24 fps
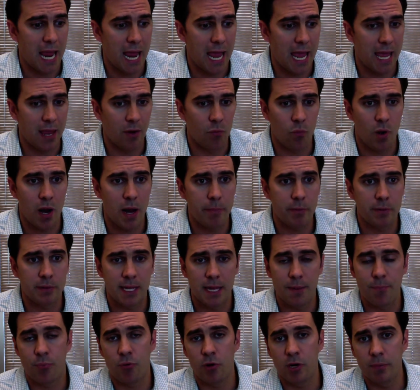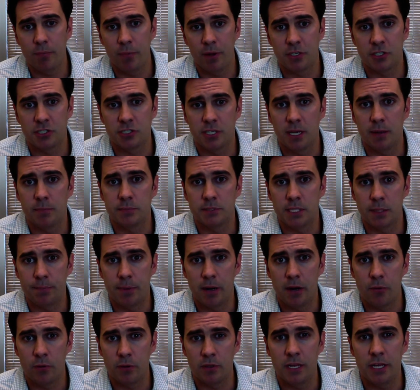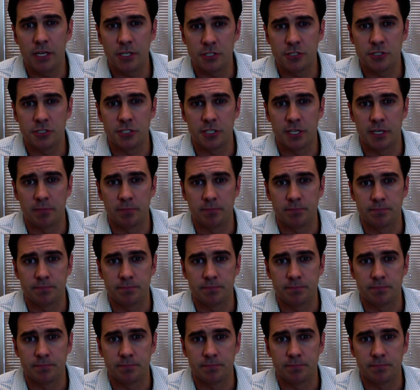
And Robert, that pretty much sums up our relationship.